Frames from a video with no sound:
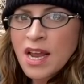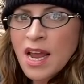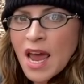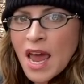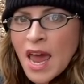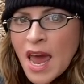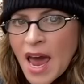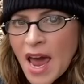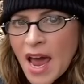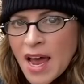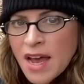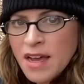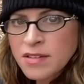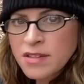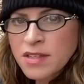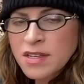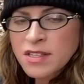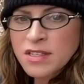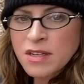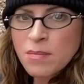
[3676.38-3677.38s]
as
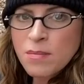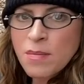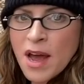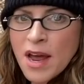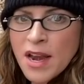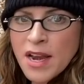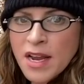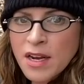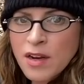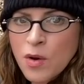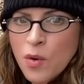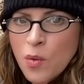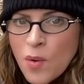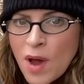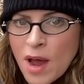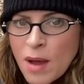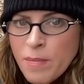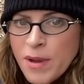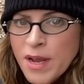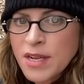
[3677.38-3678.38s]
demonic
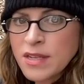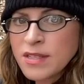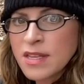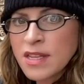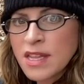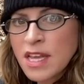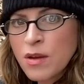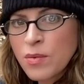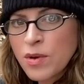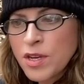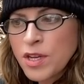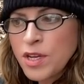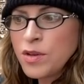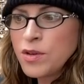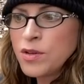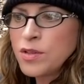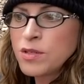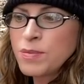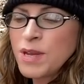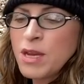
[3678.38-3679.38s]
weapons, and they will
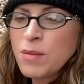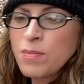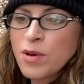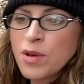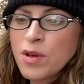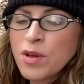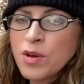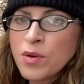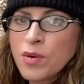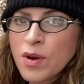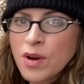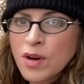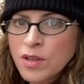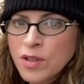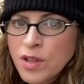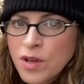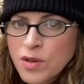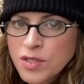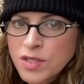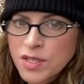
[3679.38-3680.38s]
use people who are
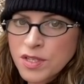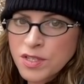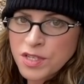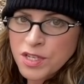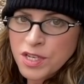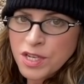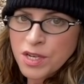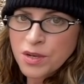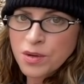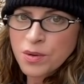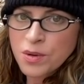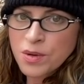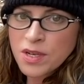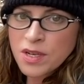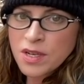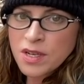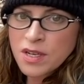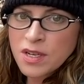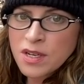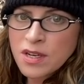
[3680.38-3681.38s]
closest to you.
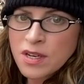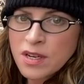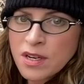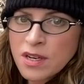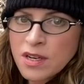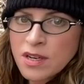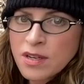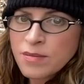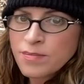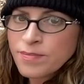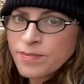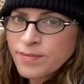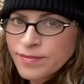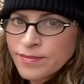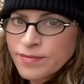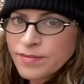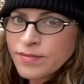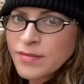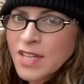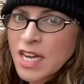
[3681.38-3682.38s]

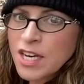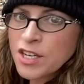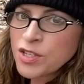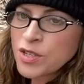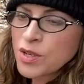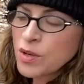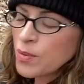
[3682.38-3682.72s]
They sure